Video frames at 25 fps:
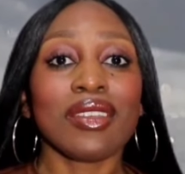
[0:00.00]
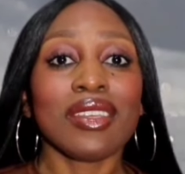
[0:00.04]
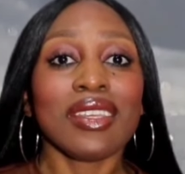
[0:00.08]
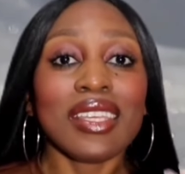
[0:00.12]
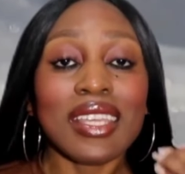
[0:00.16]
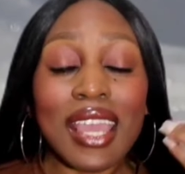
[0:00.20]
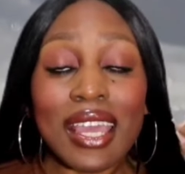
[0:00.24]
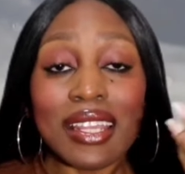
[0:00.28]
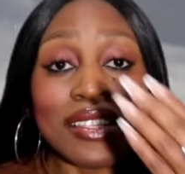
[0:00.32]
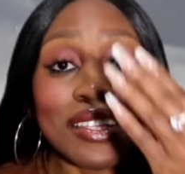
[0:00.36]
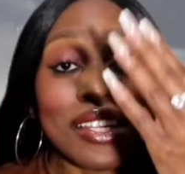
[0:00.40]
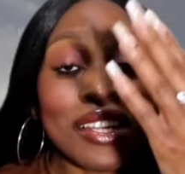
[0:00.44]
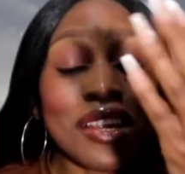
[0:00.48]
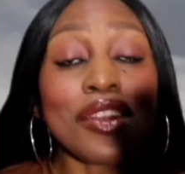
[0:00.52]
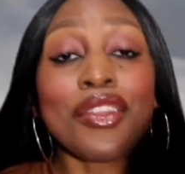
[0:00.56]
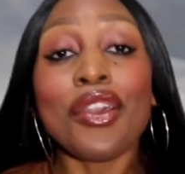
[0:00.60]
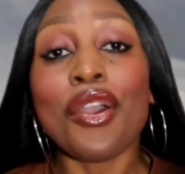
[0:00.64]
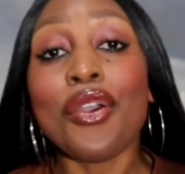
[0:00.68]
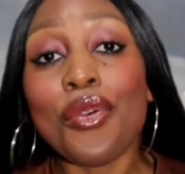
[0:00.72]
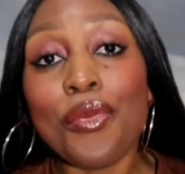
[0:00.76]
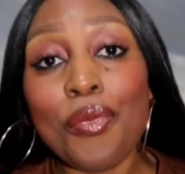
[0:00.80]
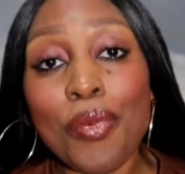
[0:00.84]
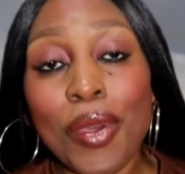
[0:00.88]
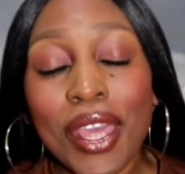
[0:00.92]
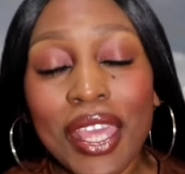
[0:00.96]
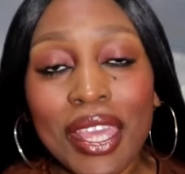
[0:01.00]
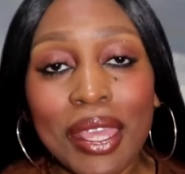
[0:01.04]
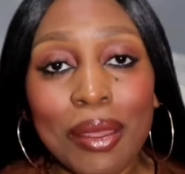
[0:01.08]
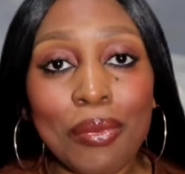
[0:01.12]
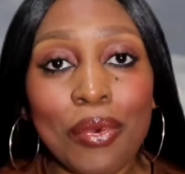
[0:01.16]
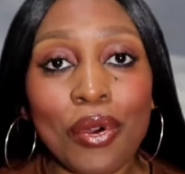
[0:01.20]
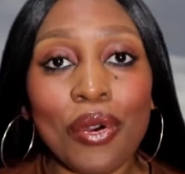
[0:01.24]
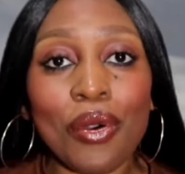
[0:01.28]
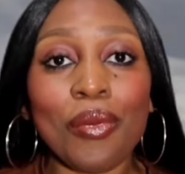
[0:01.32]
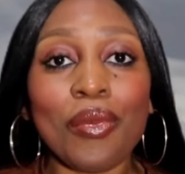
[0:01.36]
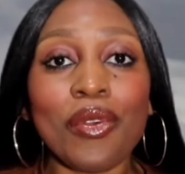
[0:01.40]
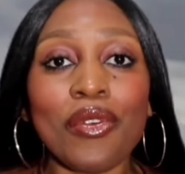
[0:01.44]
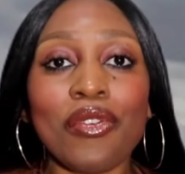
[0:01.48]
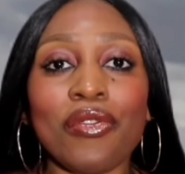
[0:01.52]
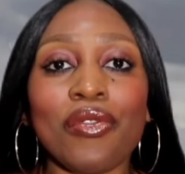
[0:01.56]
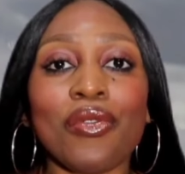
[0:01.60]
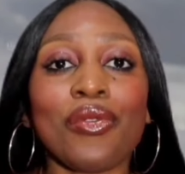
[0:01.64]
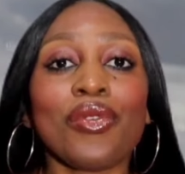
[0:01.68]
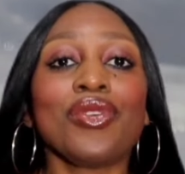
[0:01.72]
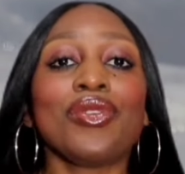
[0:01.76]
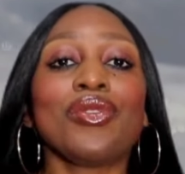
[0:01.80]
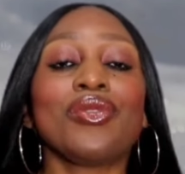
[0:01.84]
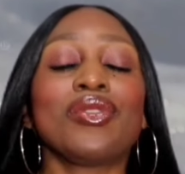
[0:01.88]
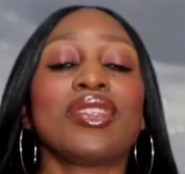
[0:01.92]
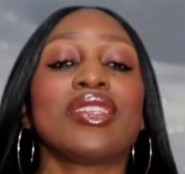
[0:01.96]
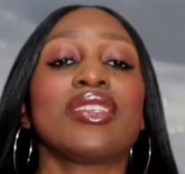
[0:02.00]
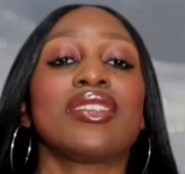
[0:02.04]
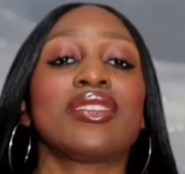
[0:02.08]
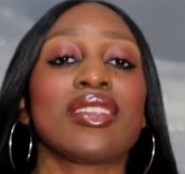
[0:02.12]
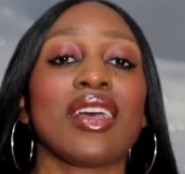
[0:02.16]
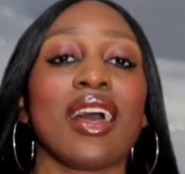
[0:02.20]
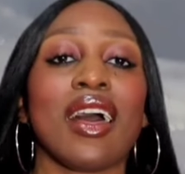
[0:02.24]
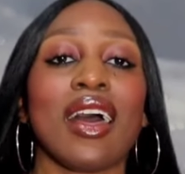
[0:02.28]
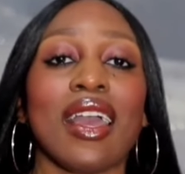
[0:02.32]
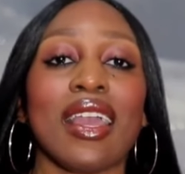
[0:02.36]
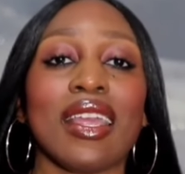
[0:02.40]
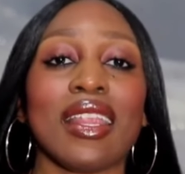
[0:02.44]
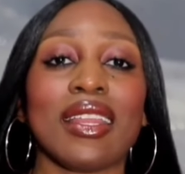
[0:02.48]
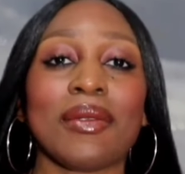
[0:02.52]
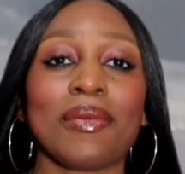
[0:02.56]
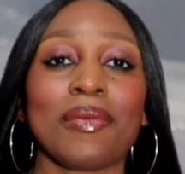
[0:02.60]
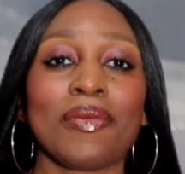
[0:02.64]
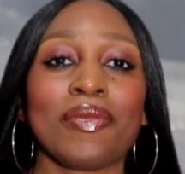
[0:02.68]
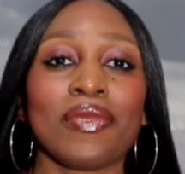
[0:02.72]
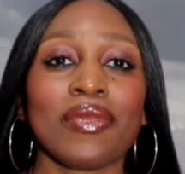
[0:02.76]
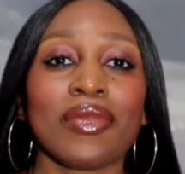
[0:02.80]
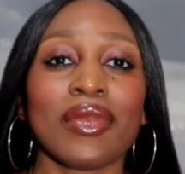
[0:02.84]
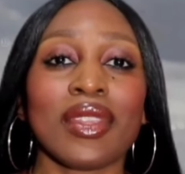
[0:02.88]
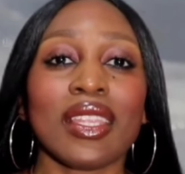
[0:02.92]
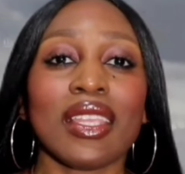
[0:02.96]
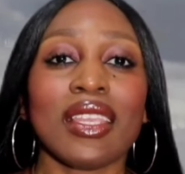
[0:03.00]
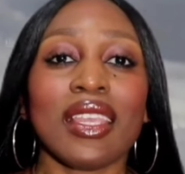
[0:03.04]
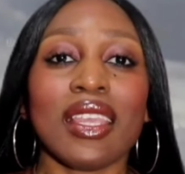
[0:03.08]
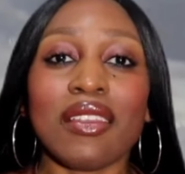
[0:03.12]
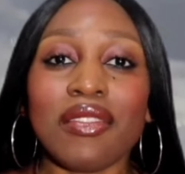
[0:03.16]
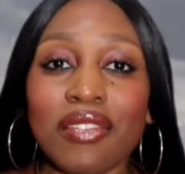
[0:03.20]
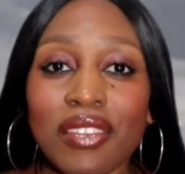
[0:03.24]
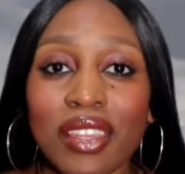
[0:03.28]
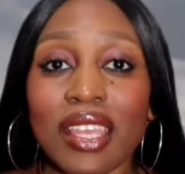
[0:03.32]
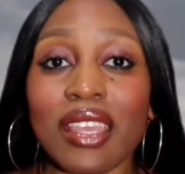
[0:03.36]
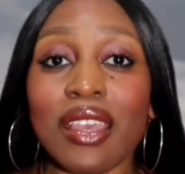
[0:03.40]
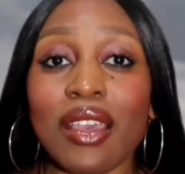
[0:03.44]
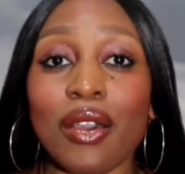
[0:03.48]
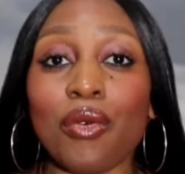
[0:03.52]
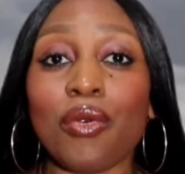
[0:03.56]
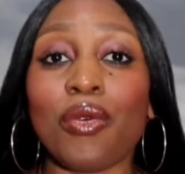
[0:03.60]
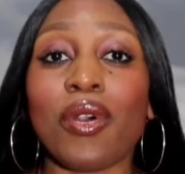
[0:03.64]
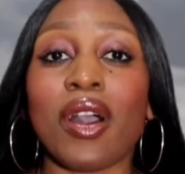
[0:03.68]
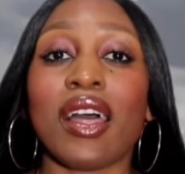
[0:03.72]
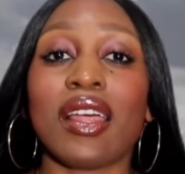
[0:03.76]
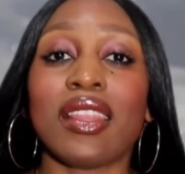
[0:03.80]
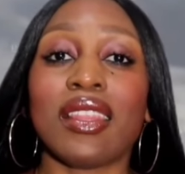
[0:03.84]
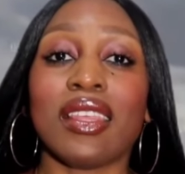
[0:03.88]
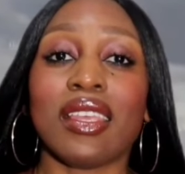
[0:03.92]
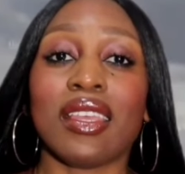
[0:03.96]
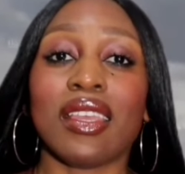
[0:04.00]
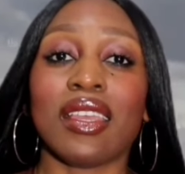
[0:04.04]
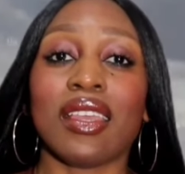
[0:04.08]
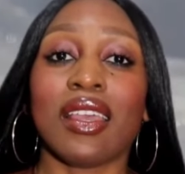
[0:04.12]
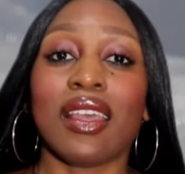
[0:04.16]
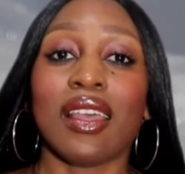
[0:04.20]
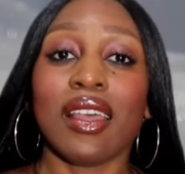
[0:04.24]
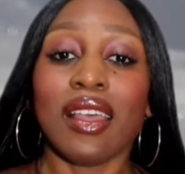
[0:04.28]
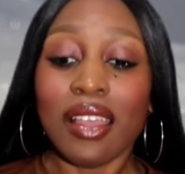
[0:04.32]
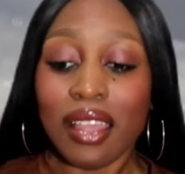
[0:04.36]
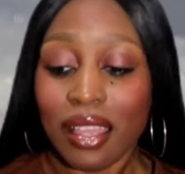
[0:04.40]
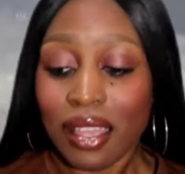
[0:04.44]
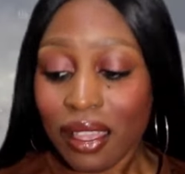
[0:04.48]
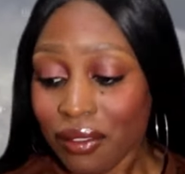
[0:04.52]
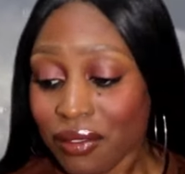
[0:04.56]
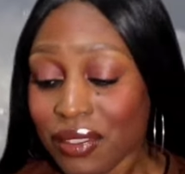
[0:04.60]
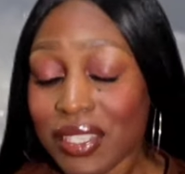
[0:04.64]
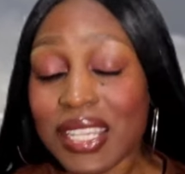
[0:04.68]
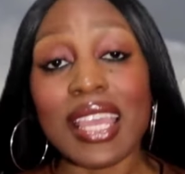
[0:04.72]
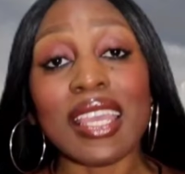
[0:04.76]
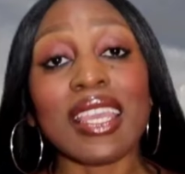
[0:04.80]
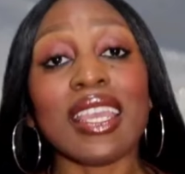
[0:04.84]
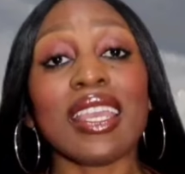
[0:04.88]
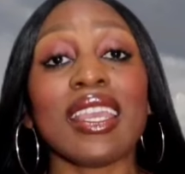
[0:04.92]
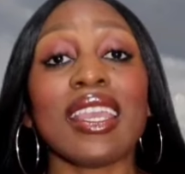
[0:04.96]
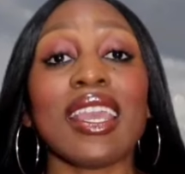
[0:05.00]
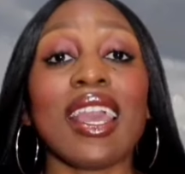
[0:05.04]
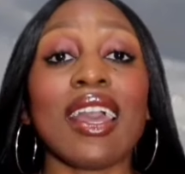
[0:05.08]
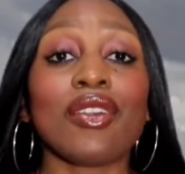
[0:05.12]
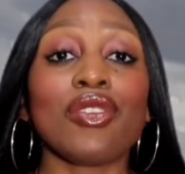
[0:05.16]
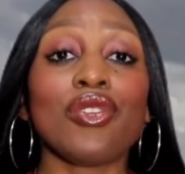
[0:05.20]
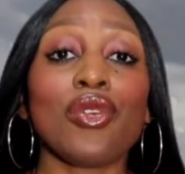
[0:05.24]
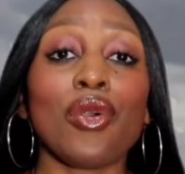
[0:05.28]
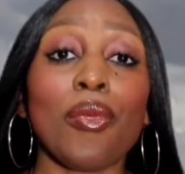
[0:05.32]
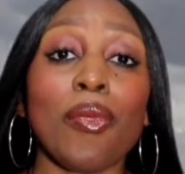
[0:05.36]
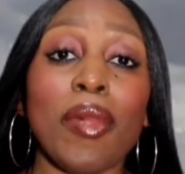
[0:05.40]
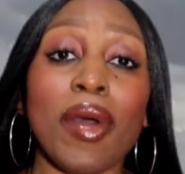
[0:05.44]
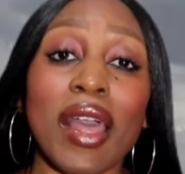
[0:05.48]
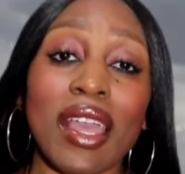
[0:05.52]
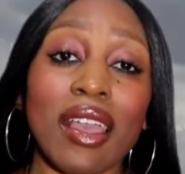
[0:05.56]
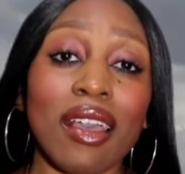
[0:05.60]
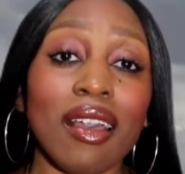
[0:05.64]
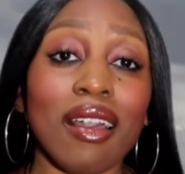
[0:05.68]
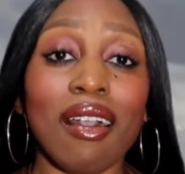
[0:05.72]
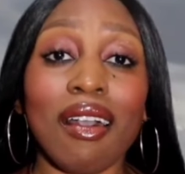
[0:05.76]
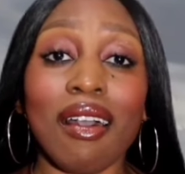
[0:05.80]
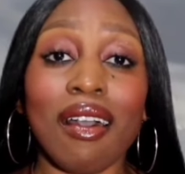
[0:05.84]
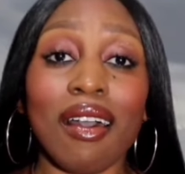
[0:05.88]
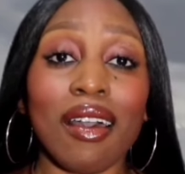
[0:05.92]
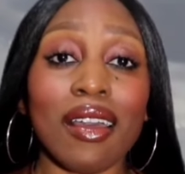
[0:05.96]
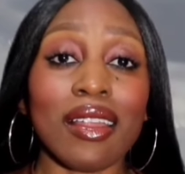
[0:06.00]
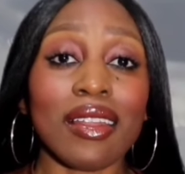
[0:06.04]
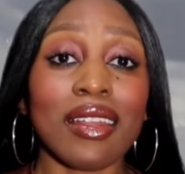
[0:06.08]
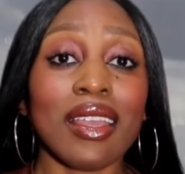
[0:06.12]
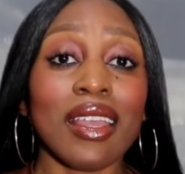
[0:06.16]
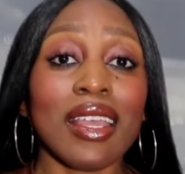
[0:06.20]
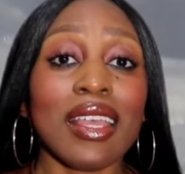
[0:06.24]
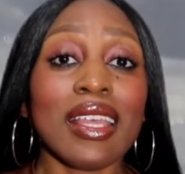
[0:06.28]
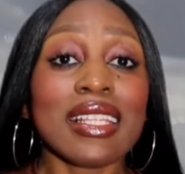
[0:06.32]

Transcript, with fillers: Get to know people before you decide if they are worthy of taking out your bank card,